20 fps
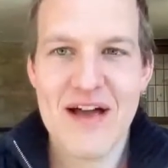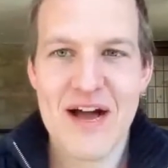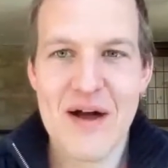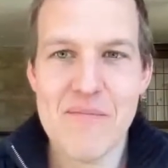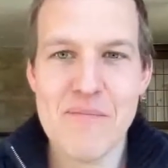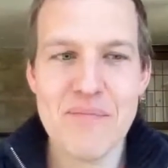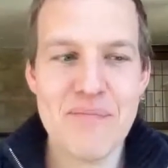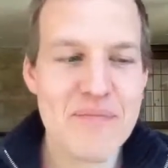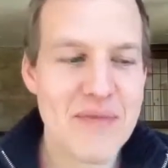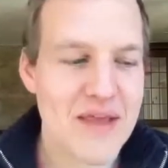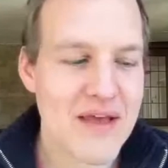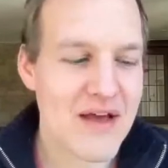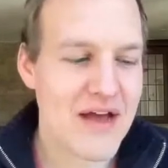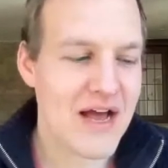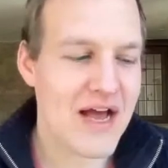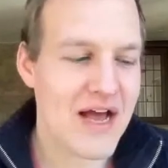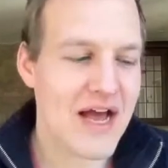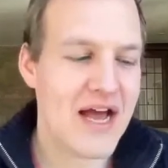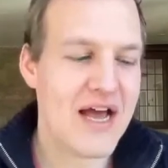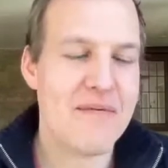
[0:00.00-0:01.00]

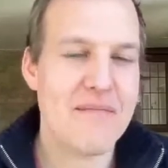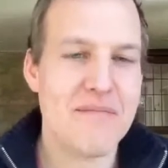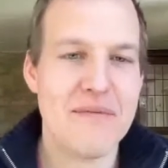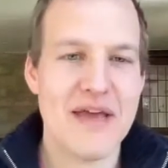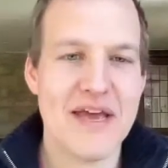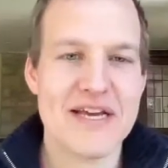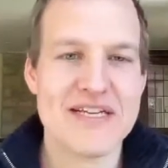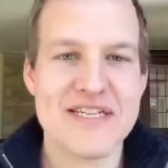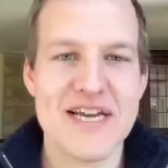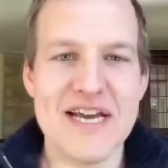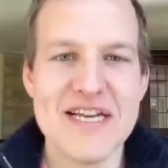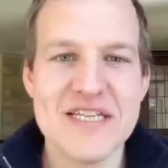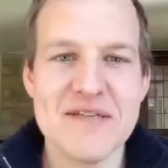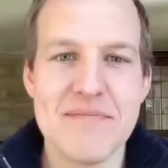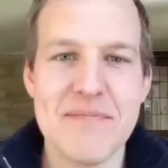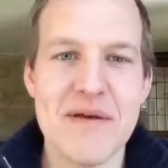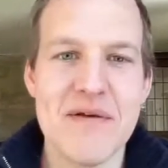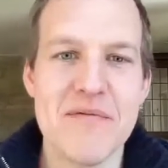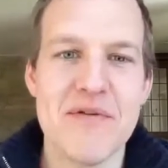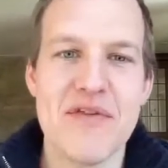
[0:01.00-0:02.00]
I'm excited
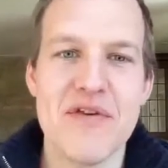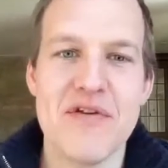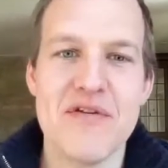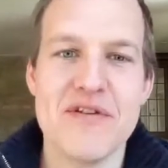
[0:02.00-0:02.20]
to be with